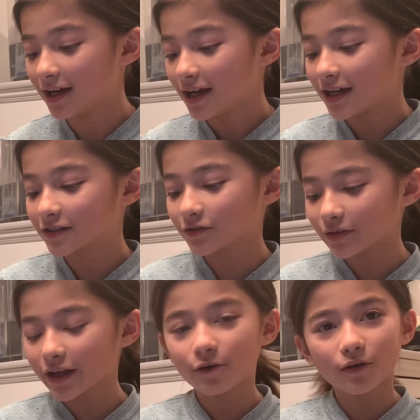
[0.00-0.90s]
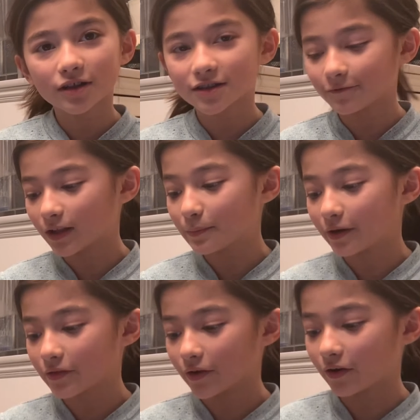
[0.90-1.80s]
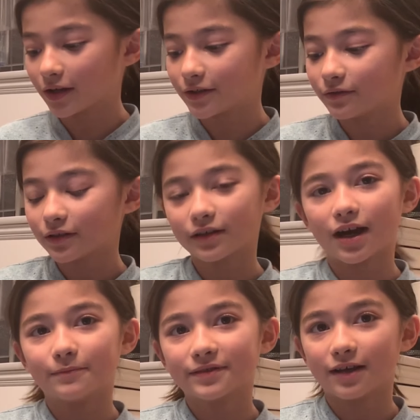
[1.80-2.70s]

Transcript: it's three quarters of light brown sugar and two third cups